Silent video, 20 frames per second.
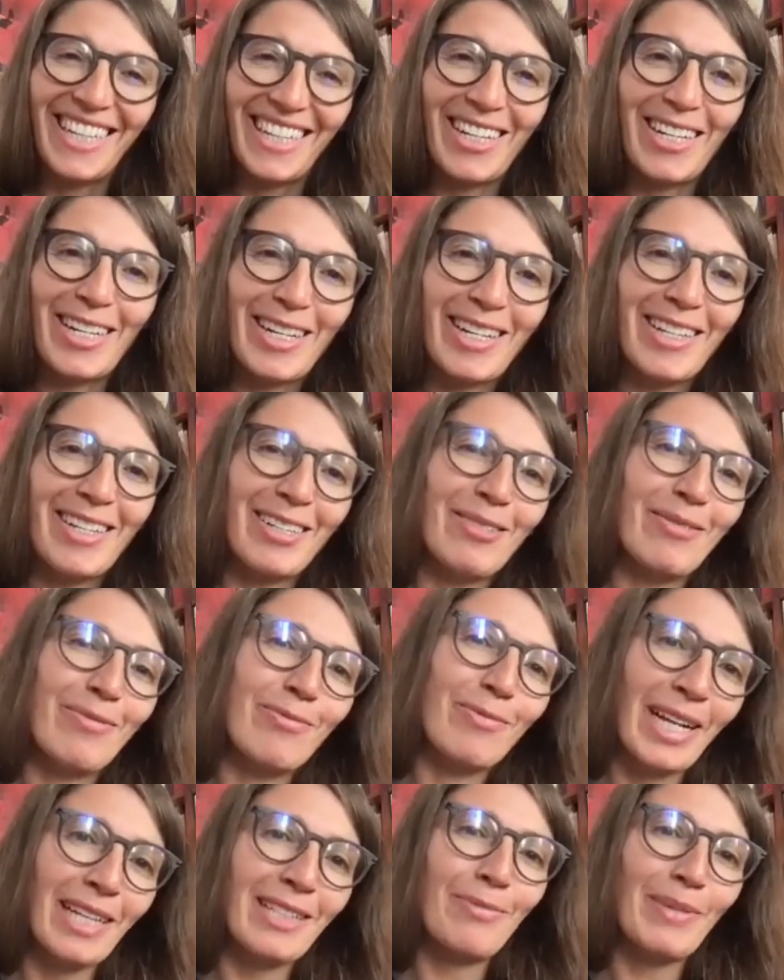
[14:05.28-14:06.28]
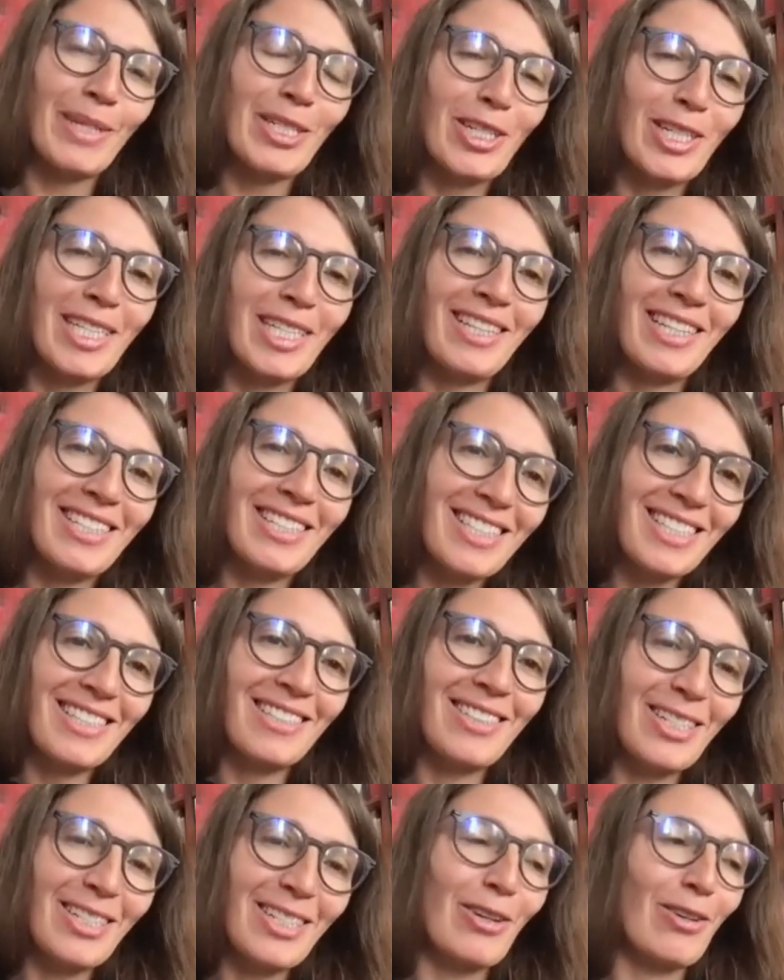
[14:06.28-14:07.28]
well, especially this,
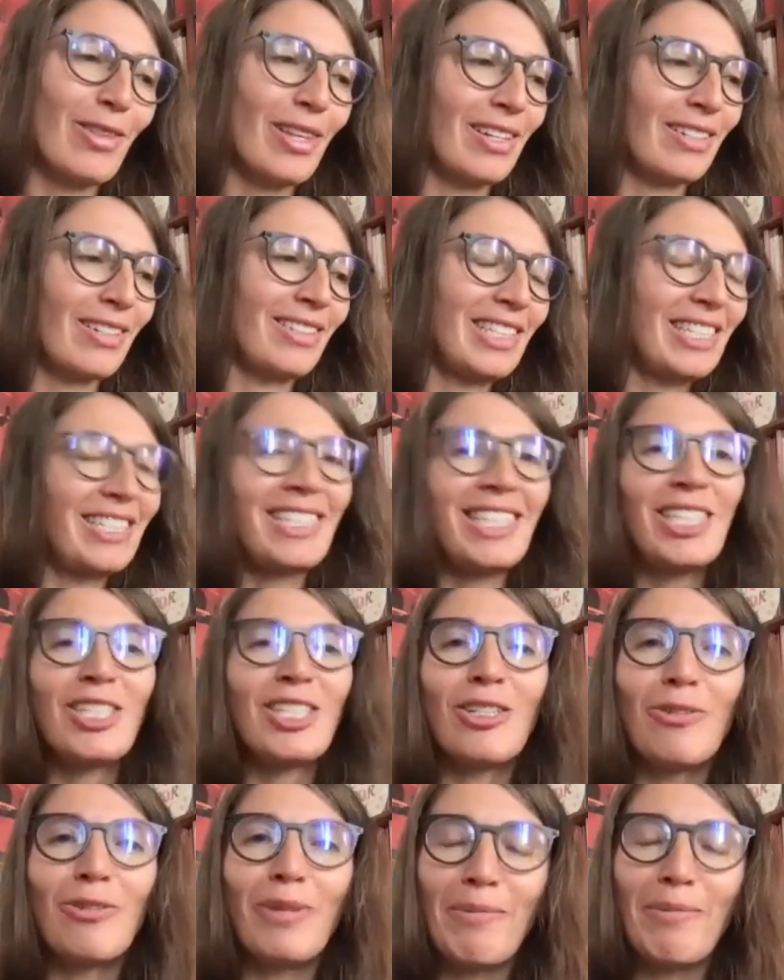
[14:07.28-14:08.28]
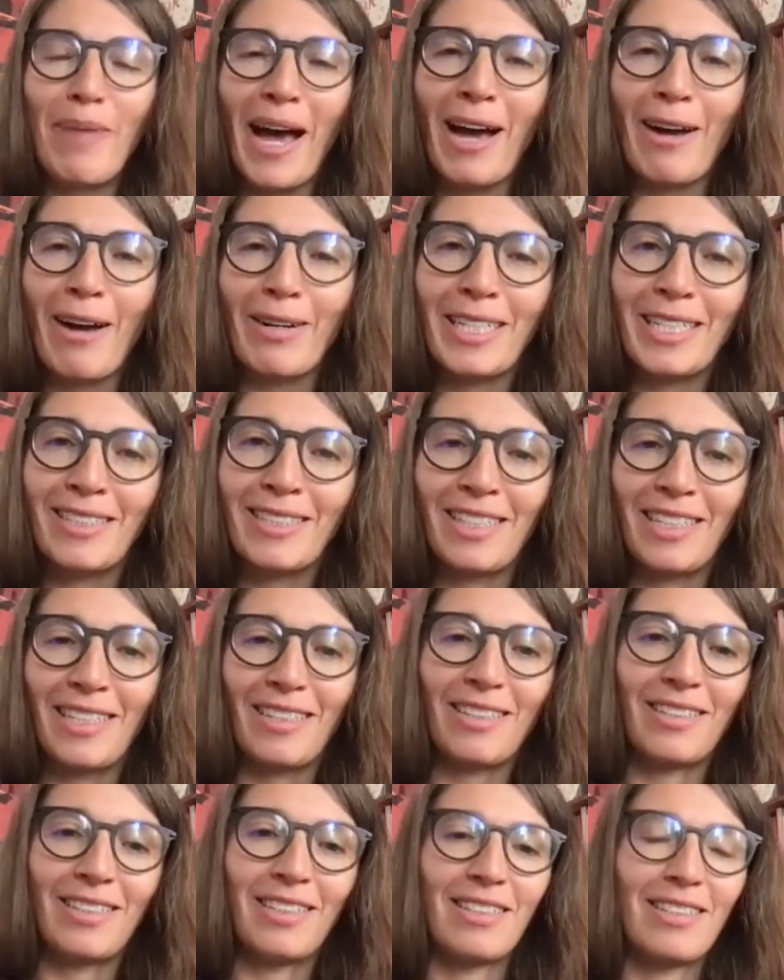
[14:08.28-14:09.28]
you know, the decisionary power
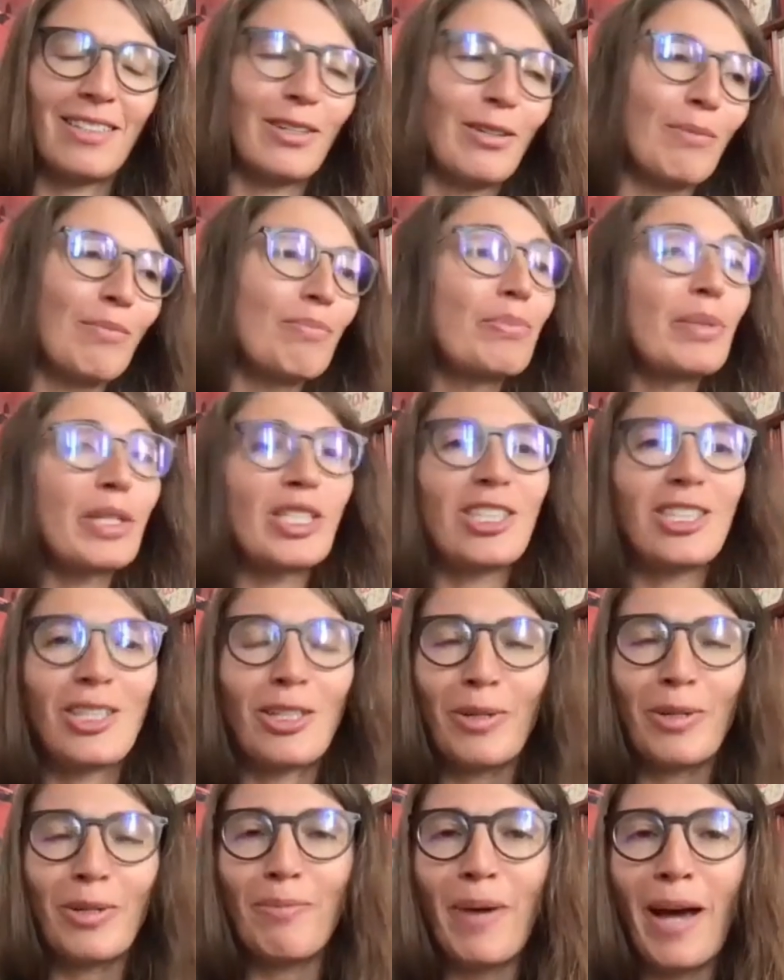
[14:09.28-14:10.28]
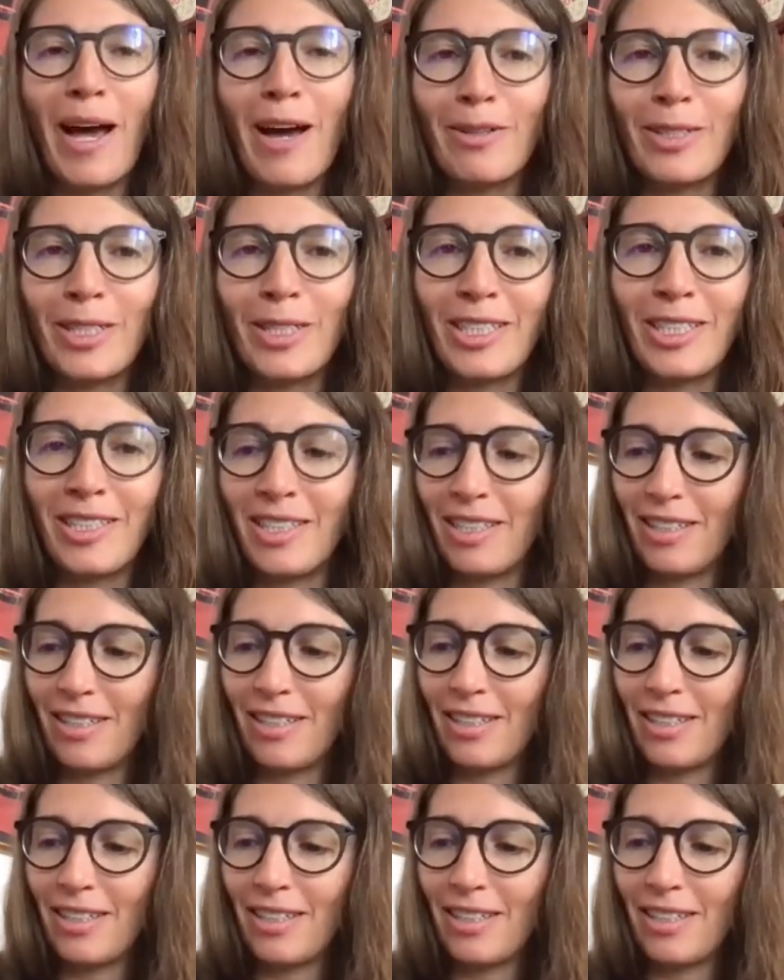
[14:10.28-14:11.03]
and budgetary power,